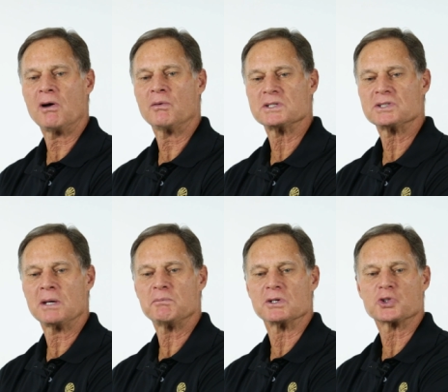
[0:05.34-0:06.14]
always
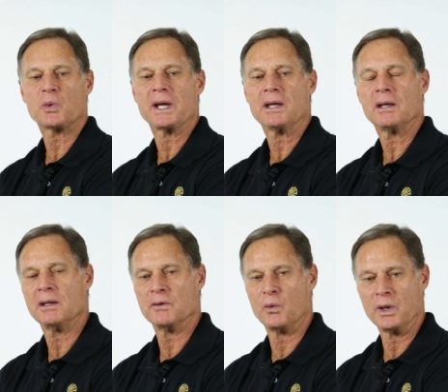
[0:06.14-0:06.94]
seem to shrink
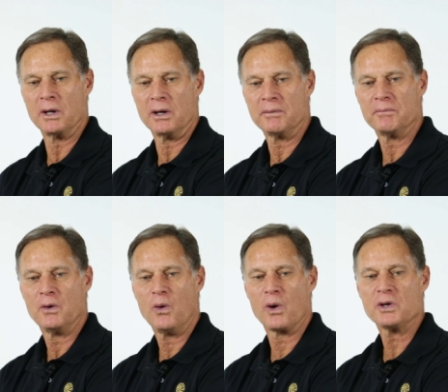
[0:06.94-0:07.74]
in the winter,
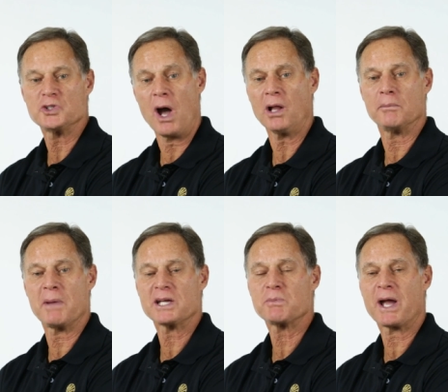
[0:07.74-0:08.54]
or chocolate
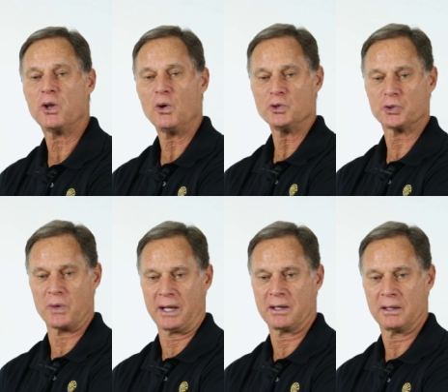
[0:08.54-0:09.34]
makes my clothes
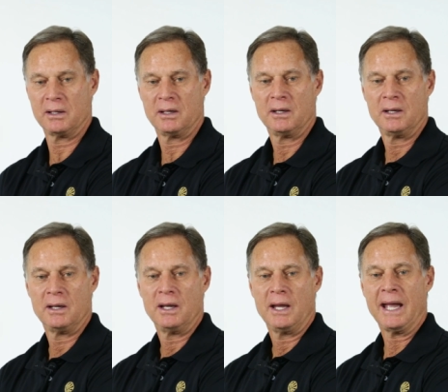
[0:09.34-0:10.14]
shrink.
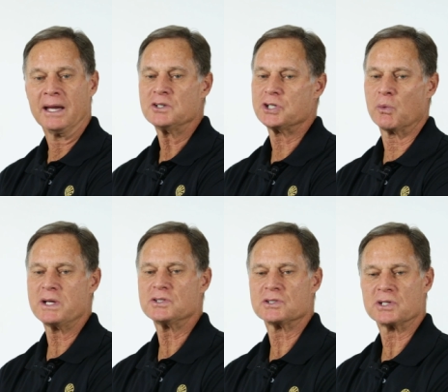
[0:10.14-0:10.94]
And she
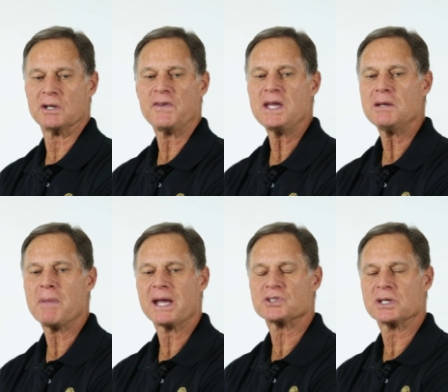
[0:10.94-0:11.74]
reasons that if
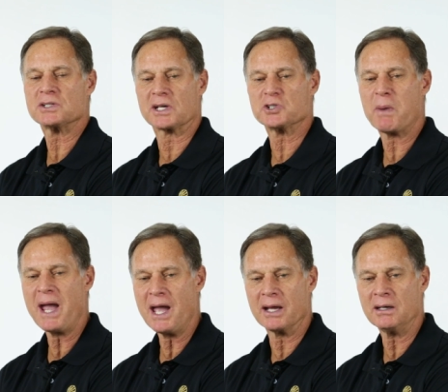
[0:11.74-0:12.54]
heat makes things
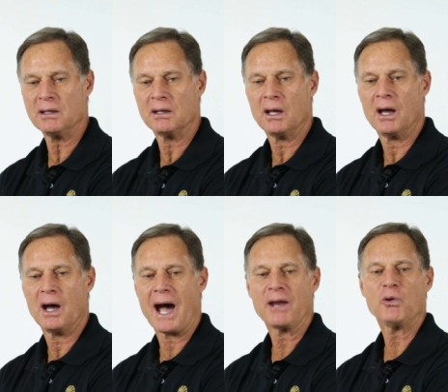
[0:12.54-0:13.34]
expand,
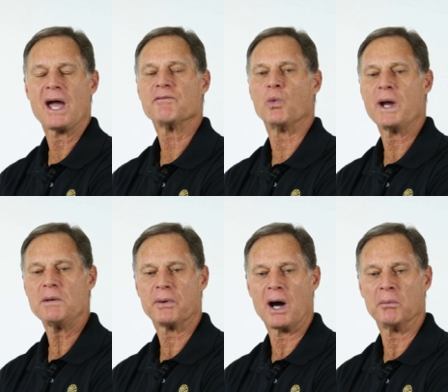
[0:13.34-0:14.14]
I don't have a
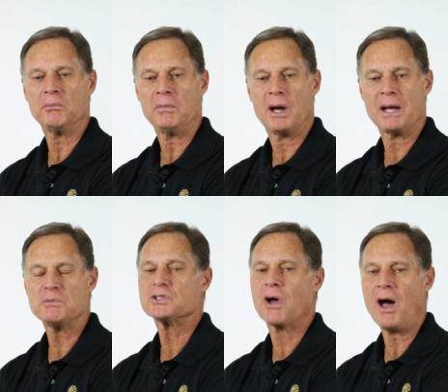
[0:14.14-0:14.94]
weight problem,
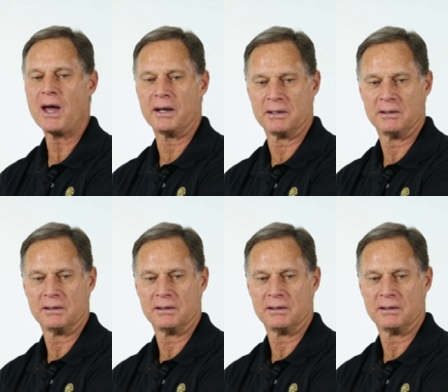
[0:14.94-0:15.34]
I'm just hot.